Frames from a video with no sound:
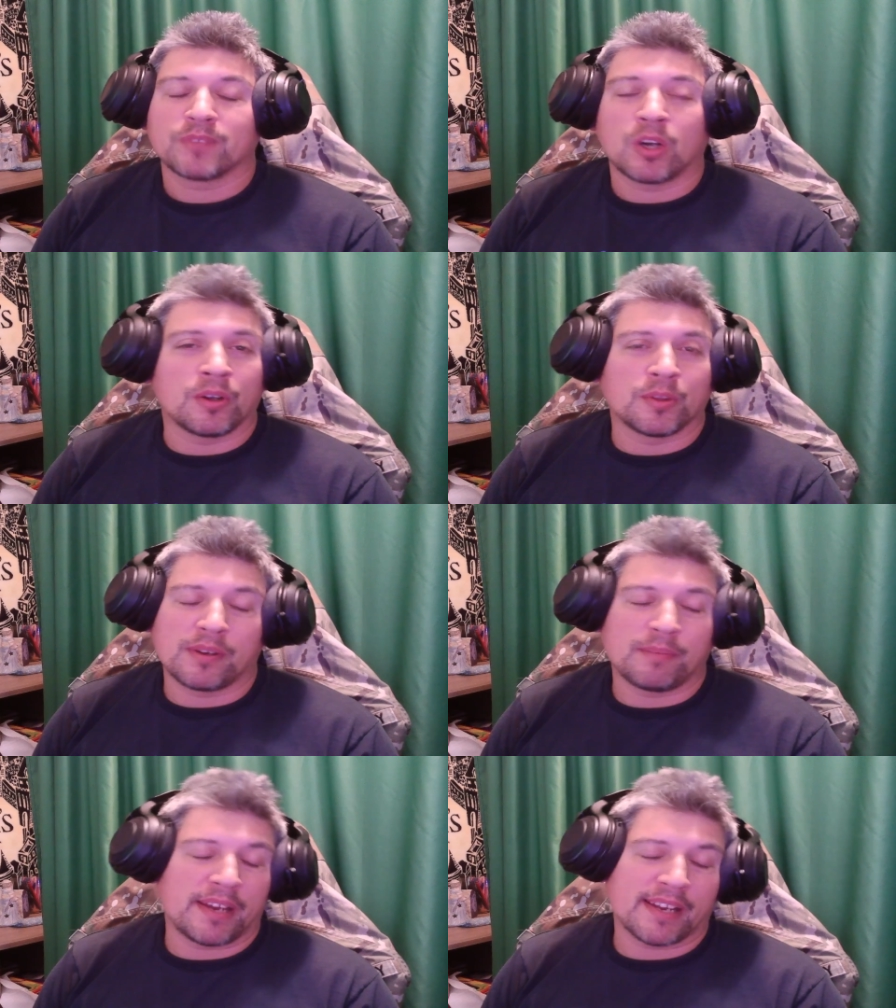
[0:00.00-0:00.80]
all the
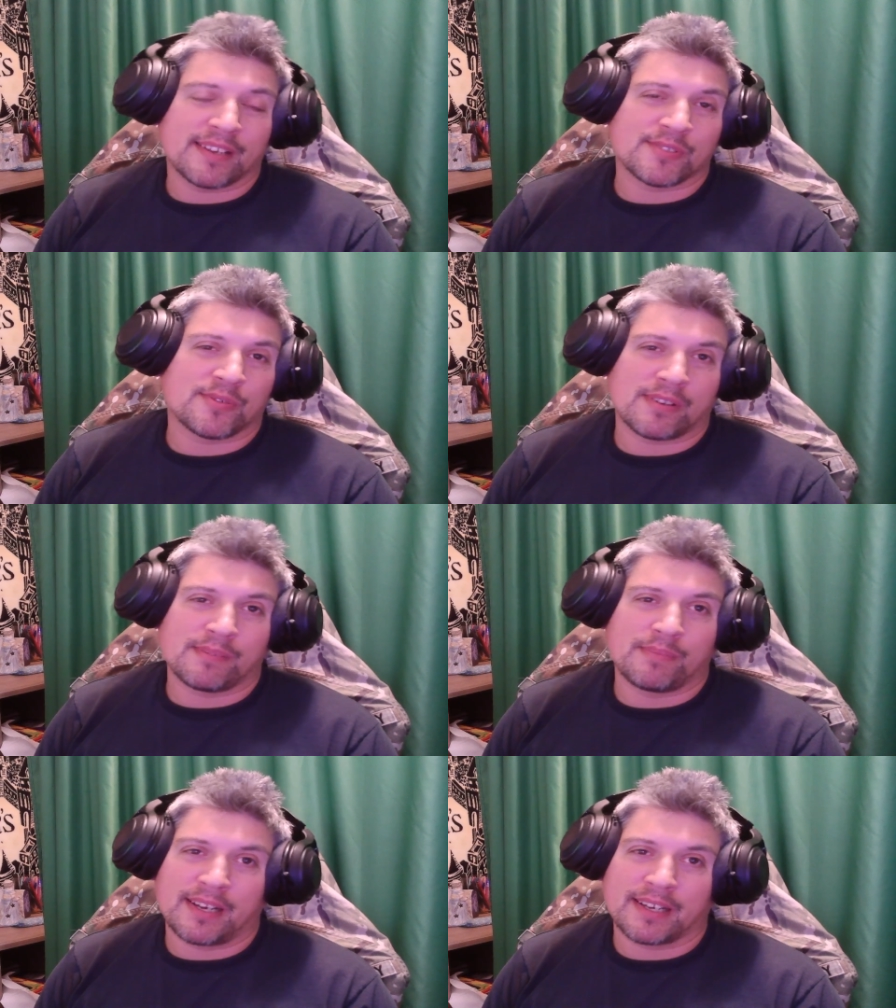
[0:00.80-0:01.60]
way back as far
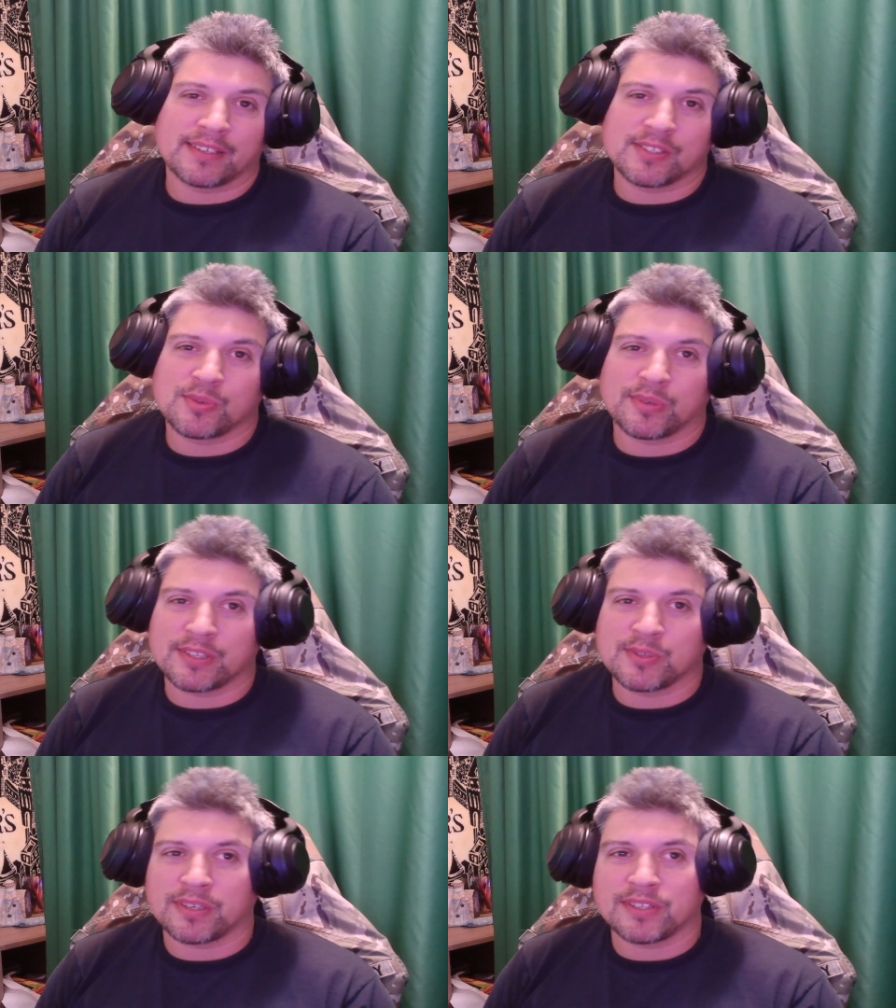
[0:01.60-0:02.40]
back as
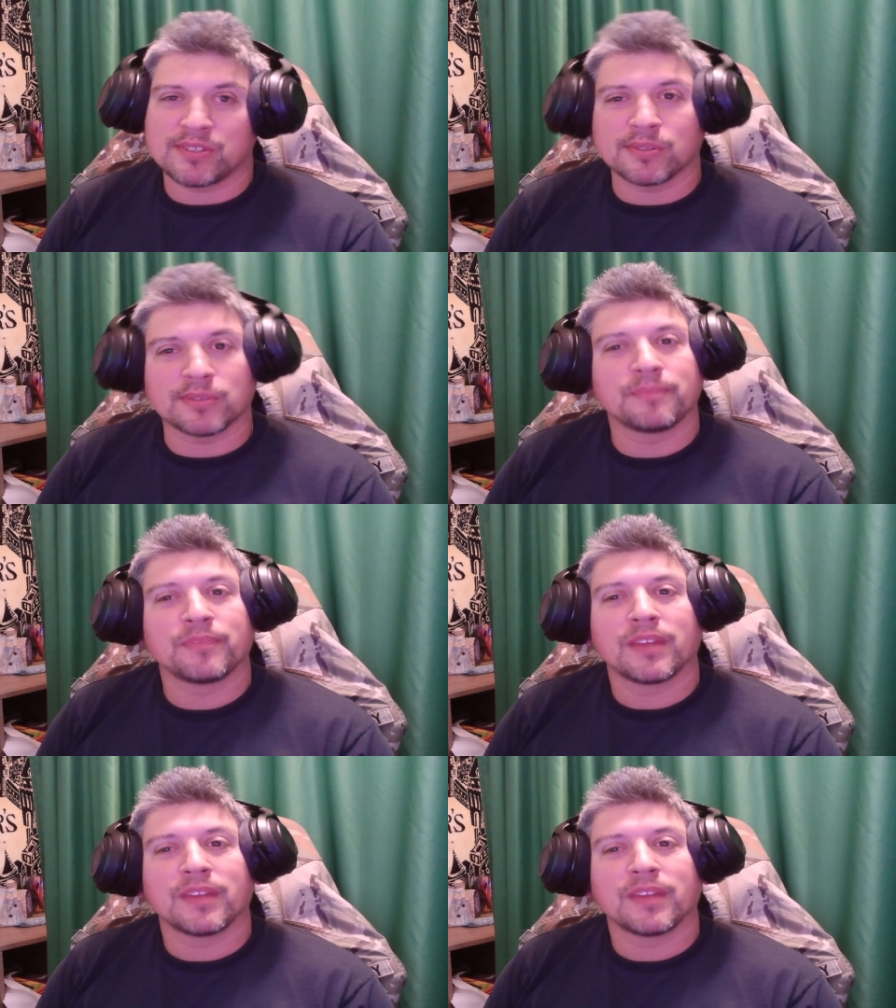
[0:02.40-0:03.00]
2022,